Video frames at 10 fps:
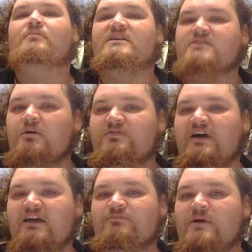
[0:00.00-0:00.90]
my top
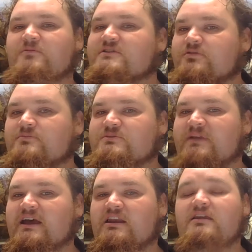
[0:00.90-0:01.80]
five memories from
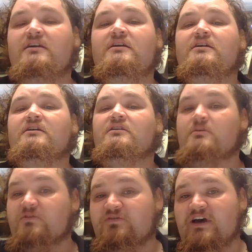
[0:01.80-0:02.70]
Japan.
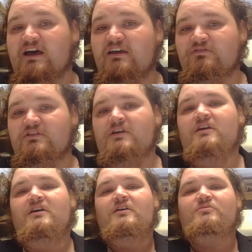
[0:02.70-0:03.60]
Number five,
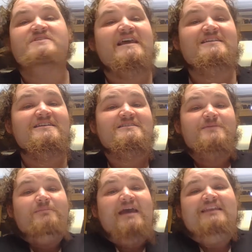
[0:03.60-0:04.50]
pretending to
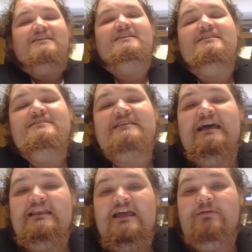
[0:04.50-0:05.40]
be mannequins
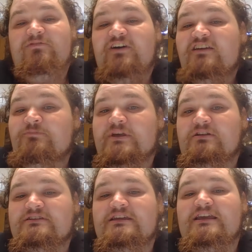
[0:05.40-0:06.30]
at HEP 5
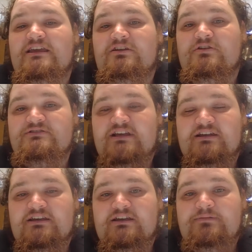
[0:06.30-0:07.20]
building in
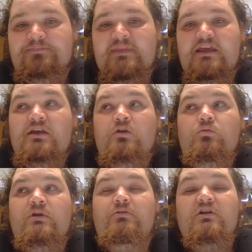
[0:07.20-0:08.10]
Osaka.
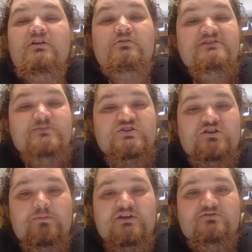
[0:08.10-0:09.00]
We were on a Christmas
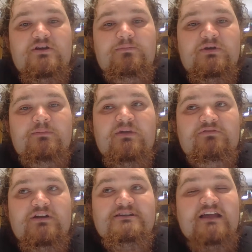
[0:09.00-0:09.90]
shopping trip. My
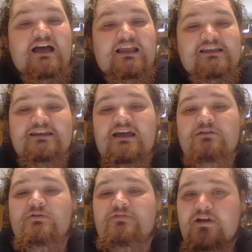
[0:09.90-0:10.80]
friend Carly and I
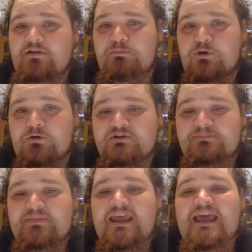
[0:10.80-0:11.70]
were very bored,